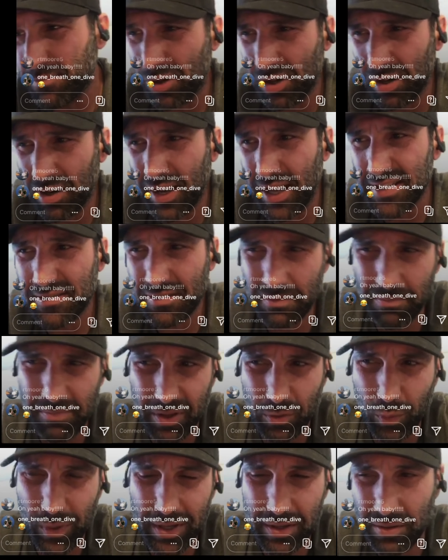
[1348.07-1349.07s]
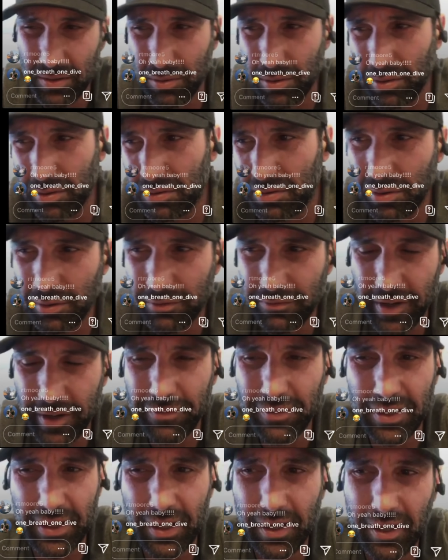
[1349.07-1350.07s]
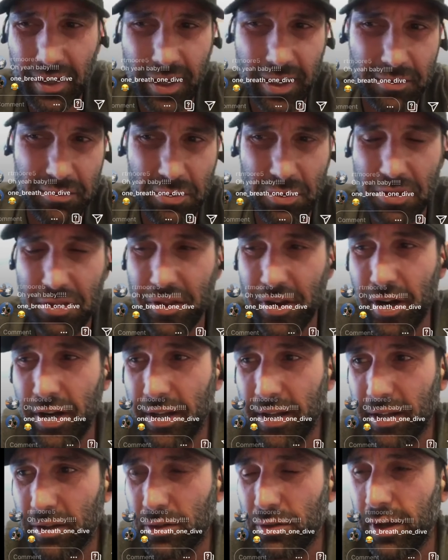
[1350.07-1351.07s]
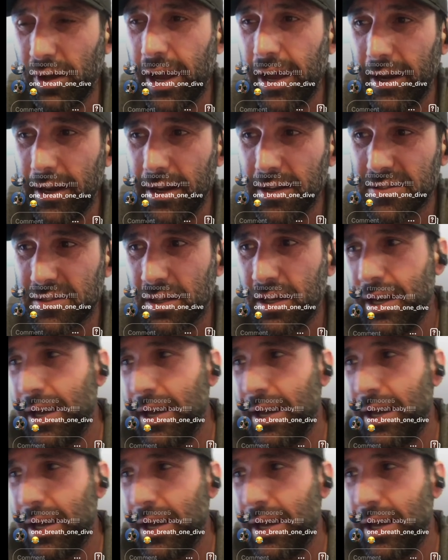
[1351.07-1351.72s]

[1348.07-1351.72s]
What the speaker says: more or less between 250, 230, 280s.